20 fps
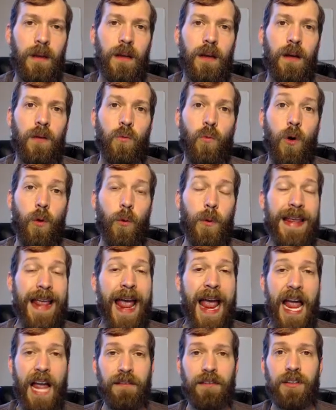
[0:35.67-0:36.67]
What we
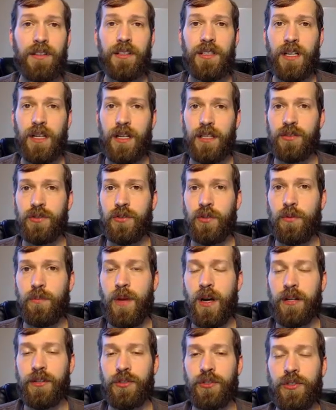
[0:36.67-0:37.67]
haven't done so
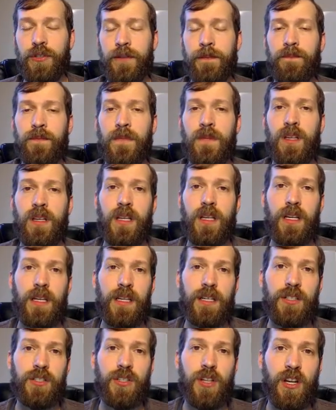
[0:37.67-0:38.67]
much
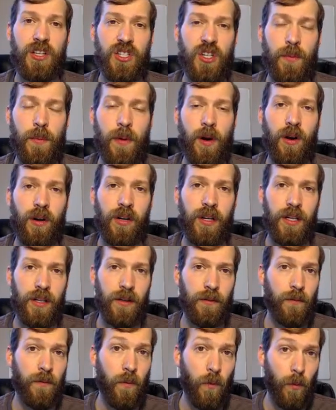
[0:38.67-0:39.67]
is touched upon
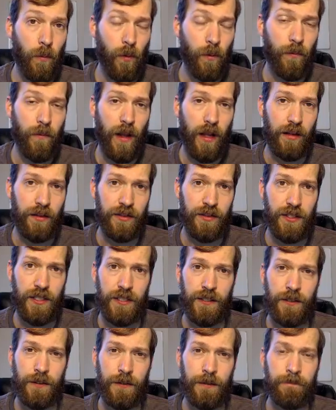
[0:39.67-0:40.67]
informal
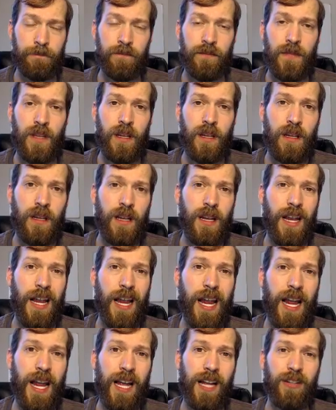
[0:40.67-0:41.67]
fallacies.
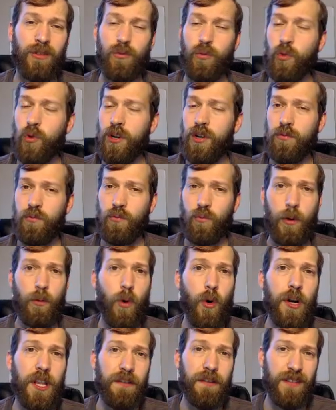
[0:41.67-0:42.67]
And we
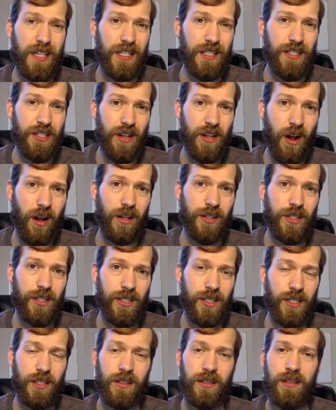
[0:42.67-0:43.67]
won't even
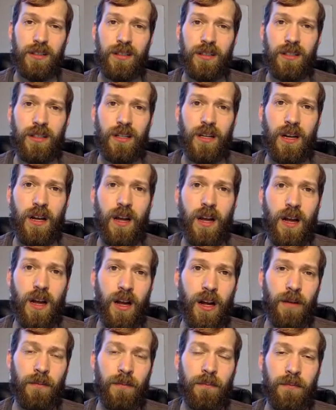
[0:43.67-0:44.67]
exhaust
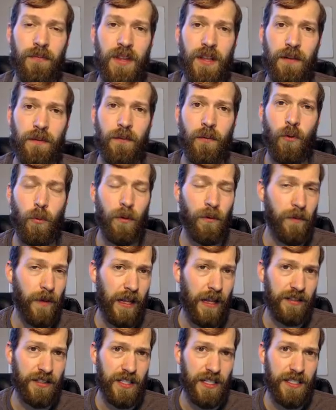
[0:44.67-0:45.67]
the informal
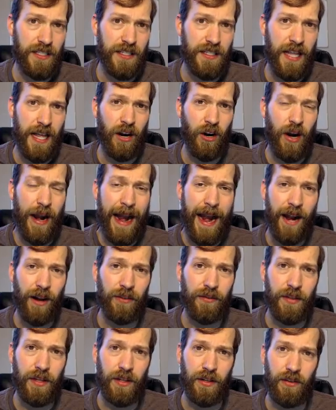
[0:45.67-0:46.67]
fallacies that are out
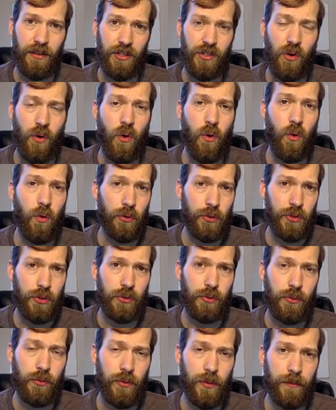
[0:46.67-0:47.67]
there. There's a whole
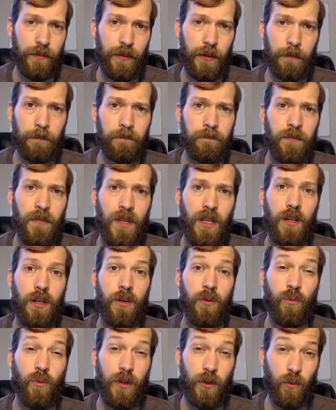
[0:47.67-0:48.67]
slew of them.
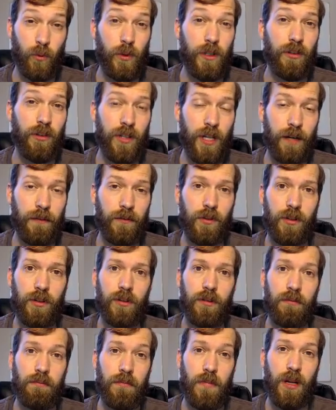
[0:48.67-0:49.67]
We will
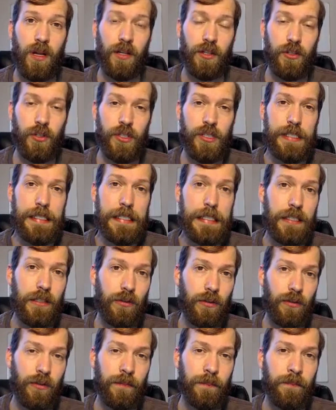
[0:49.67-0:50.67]
cover a good
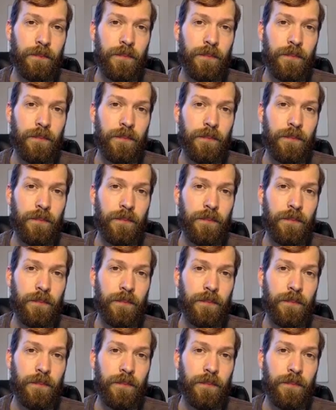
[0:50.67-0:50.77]
deal,